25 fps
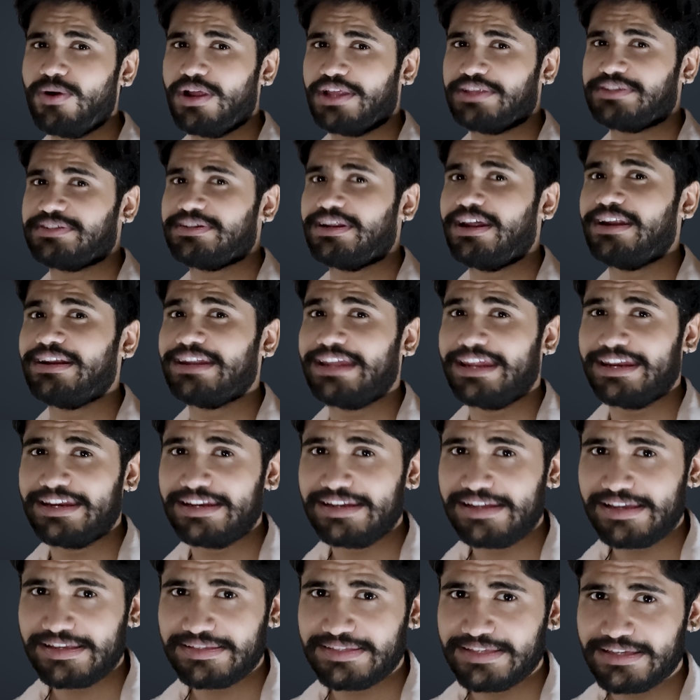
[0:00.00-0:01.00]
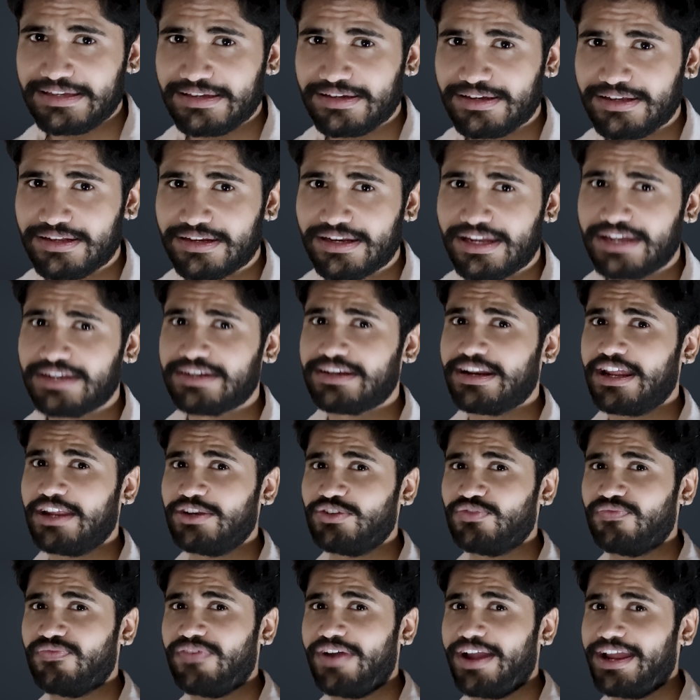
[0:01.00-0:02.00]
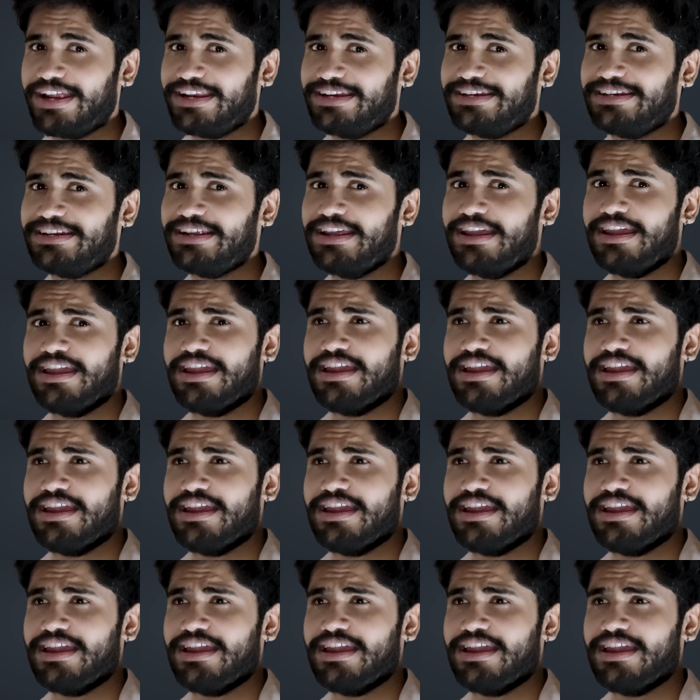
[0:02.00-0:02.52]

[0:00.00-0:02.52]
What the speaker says: and start analyzing her and try to find